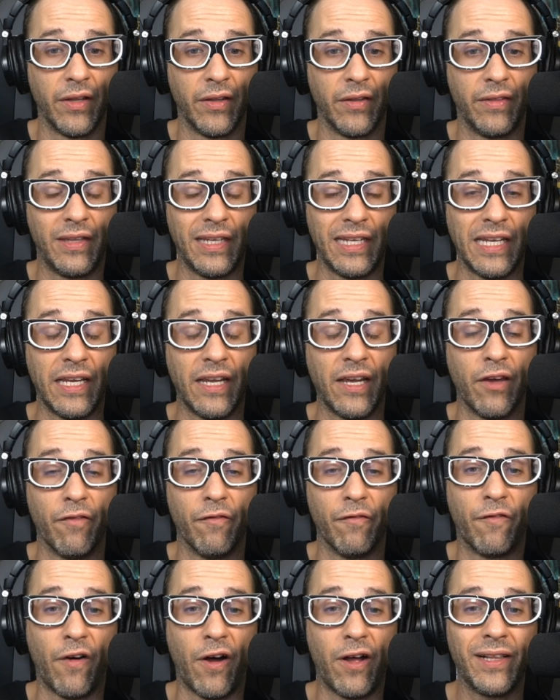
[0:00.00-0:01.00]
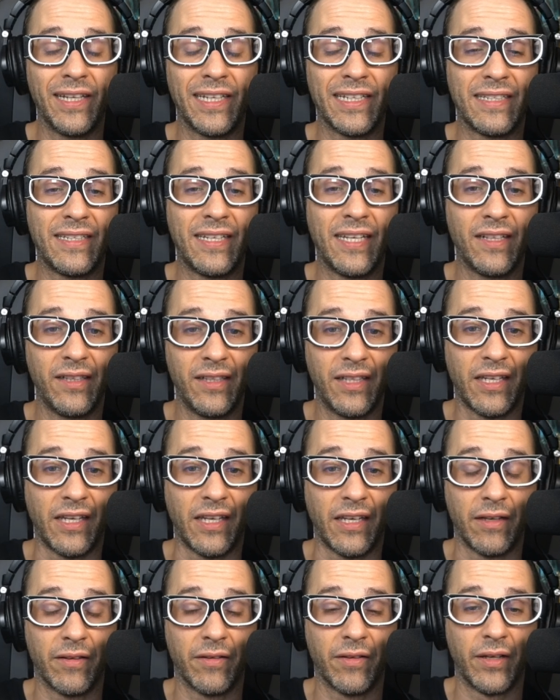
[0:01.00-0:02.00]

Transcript: the volatility